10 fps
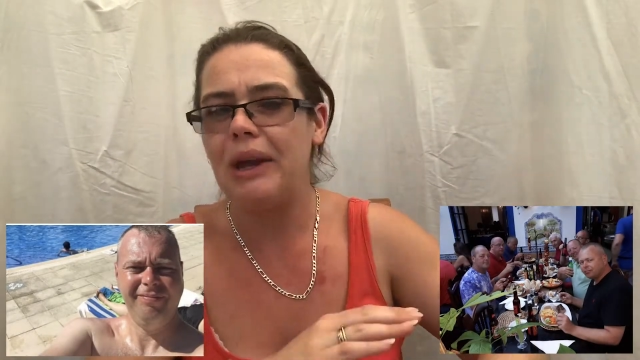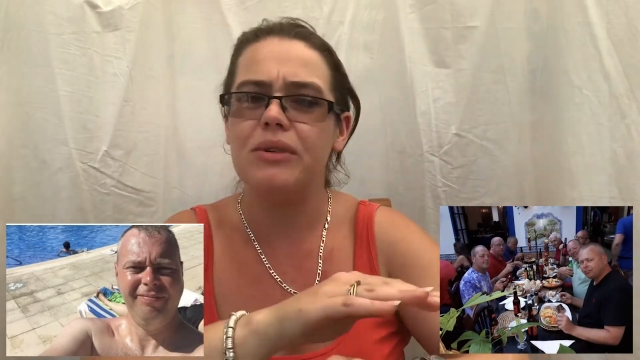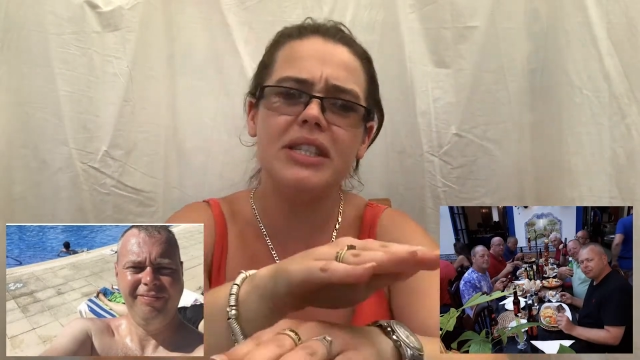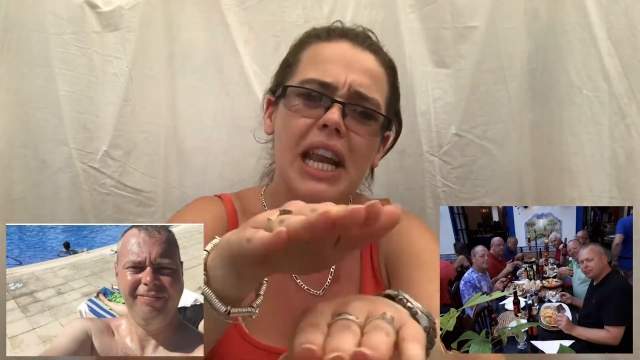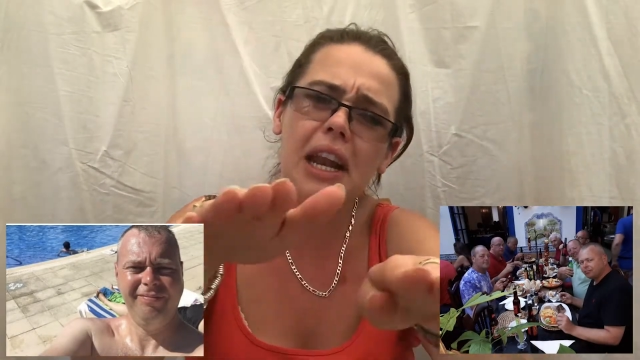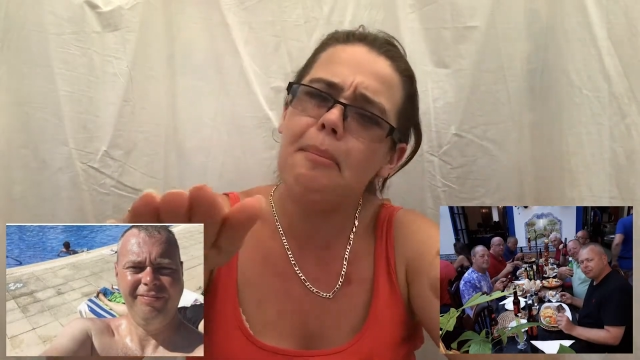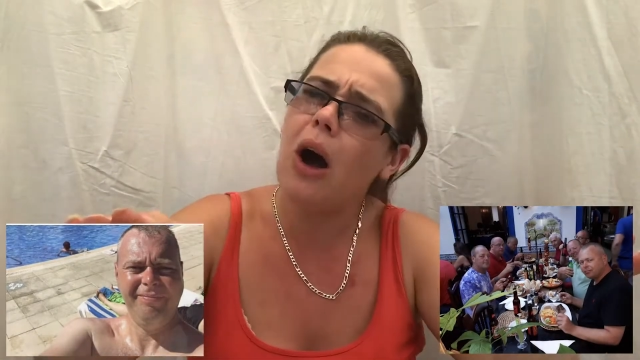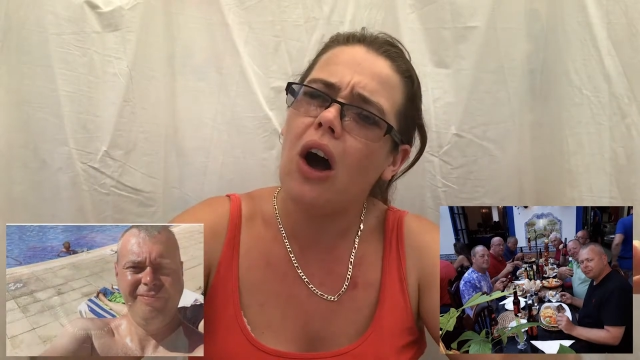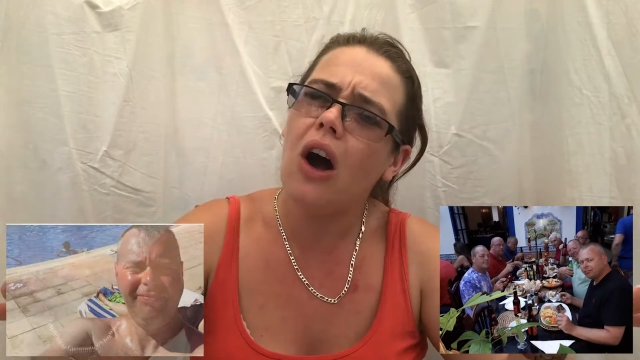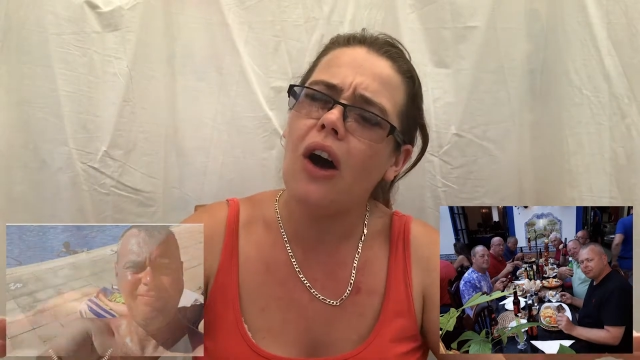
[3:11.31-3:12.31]
He was sitting in a
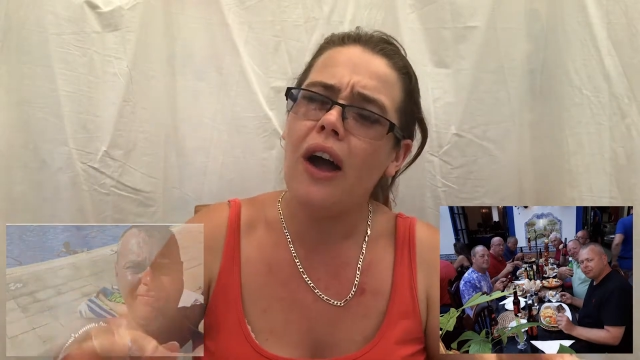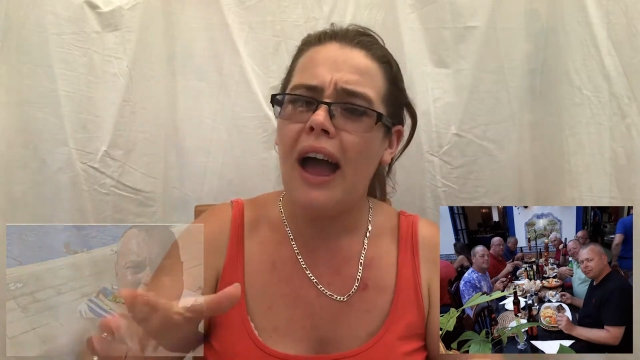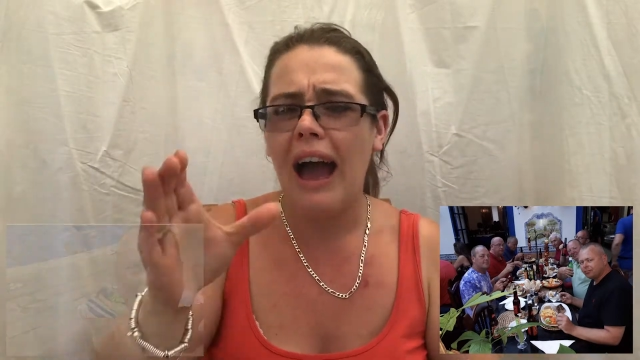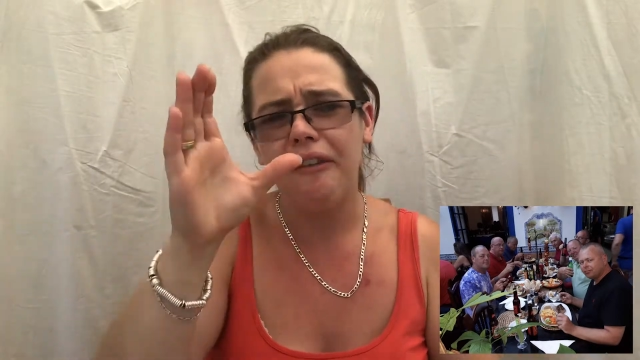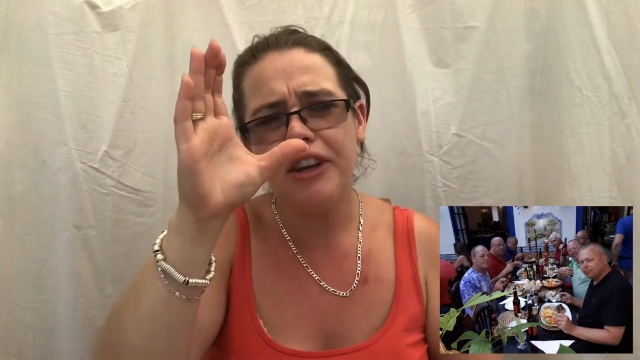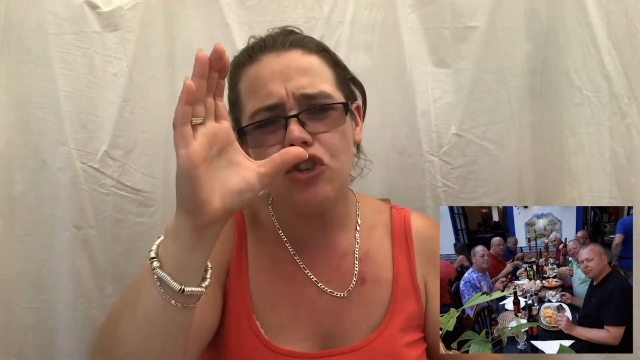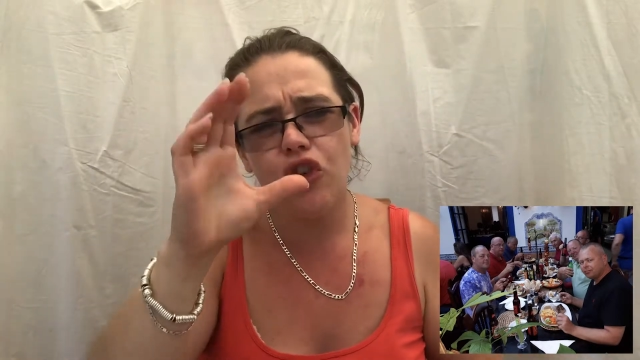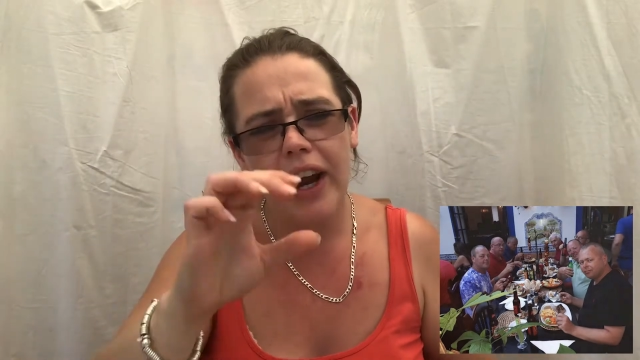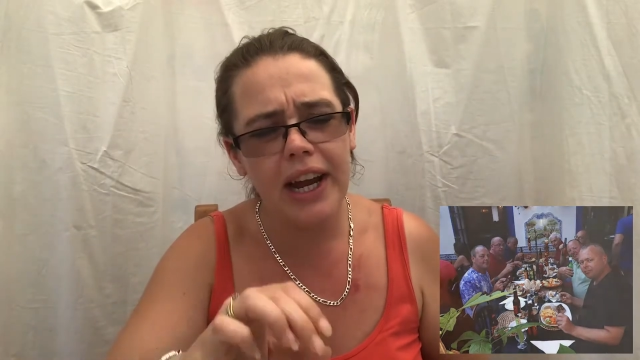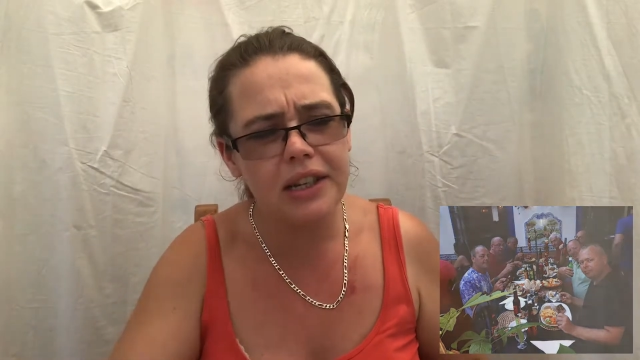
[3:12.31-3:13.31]
bar, having
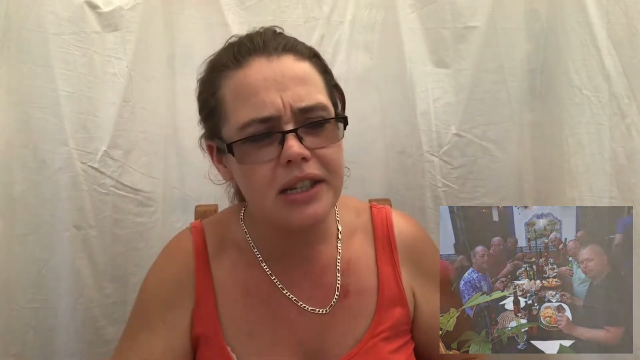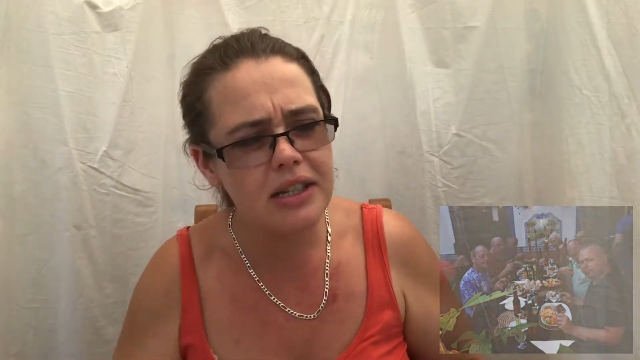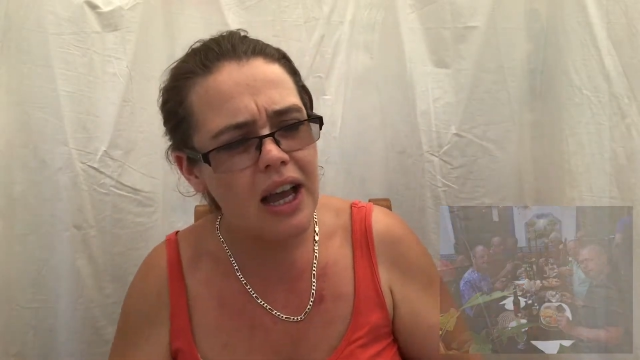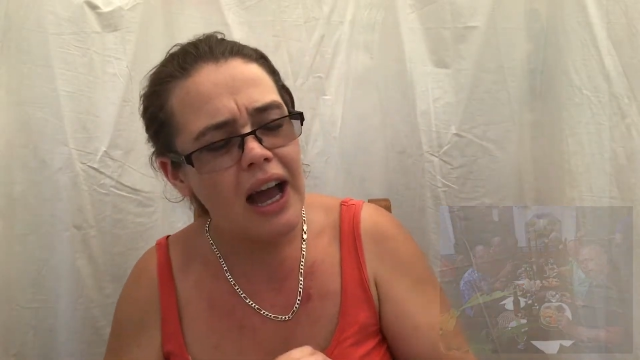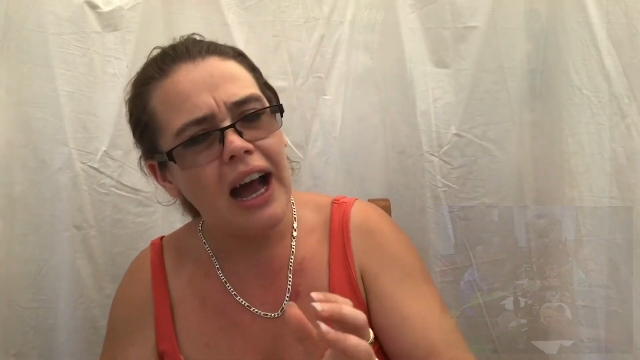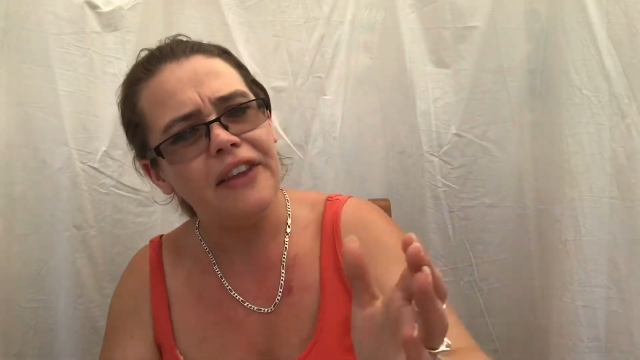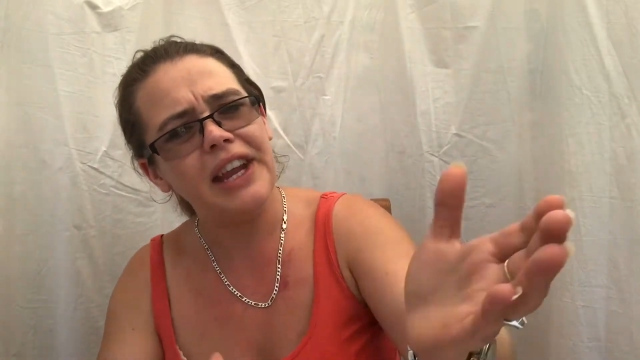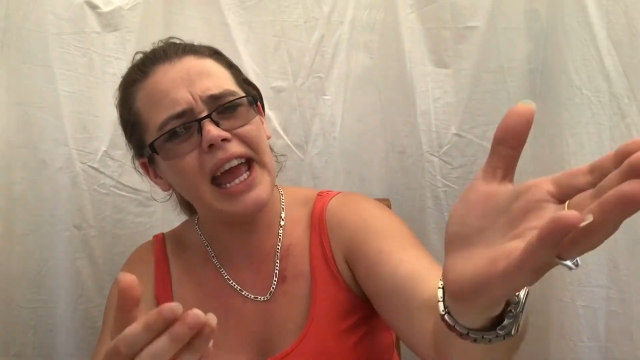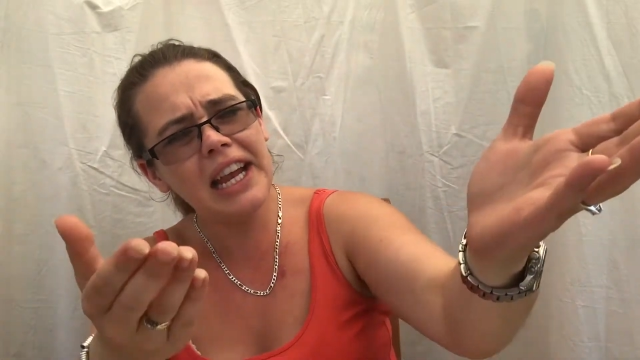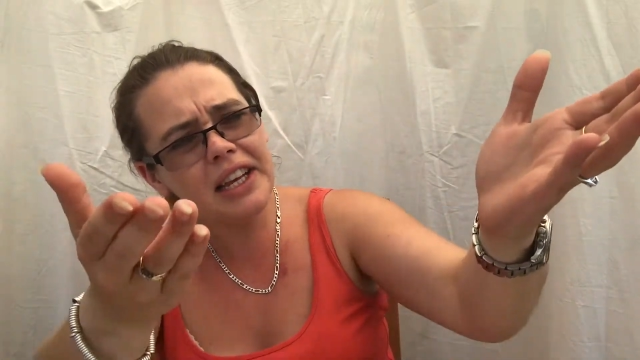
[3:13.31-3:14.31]
drinks,
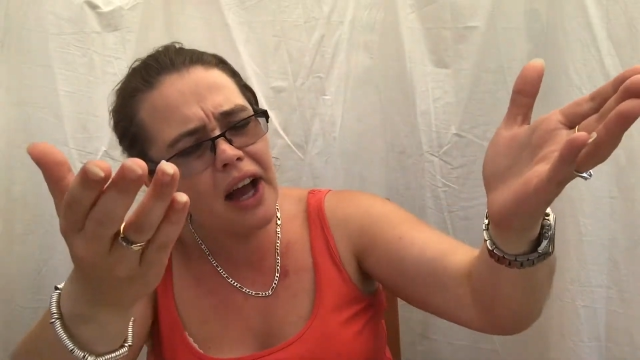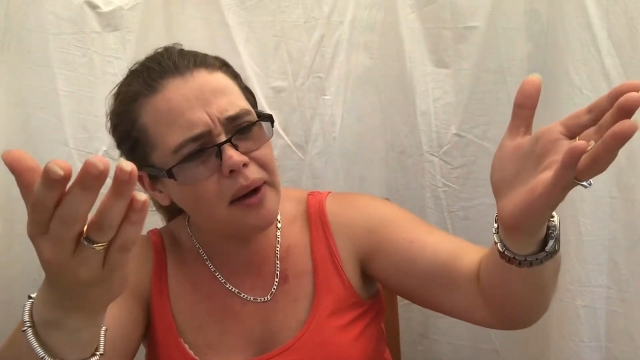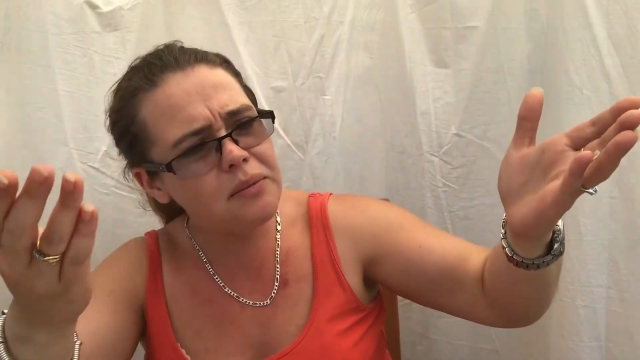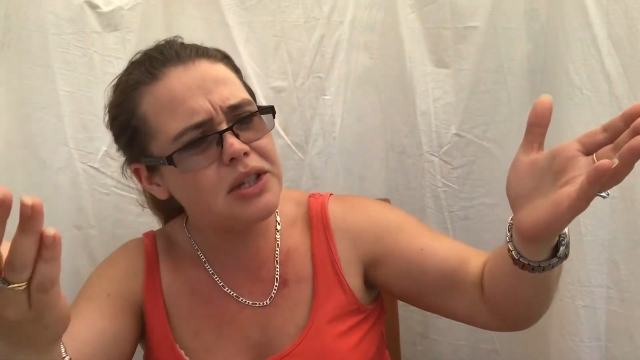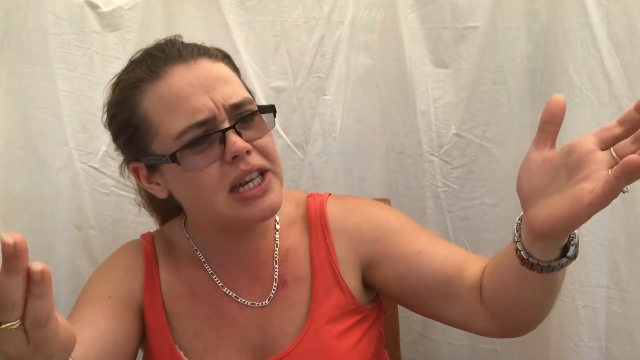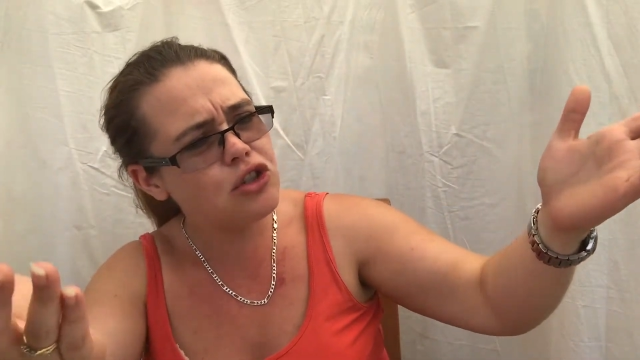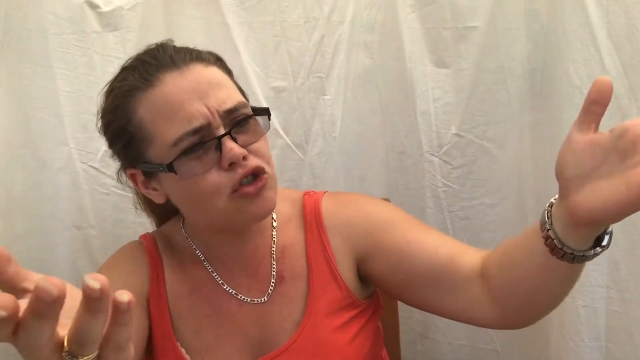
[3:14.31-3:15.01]
and then in comes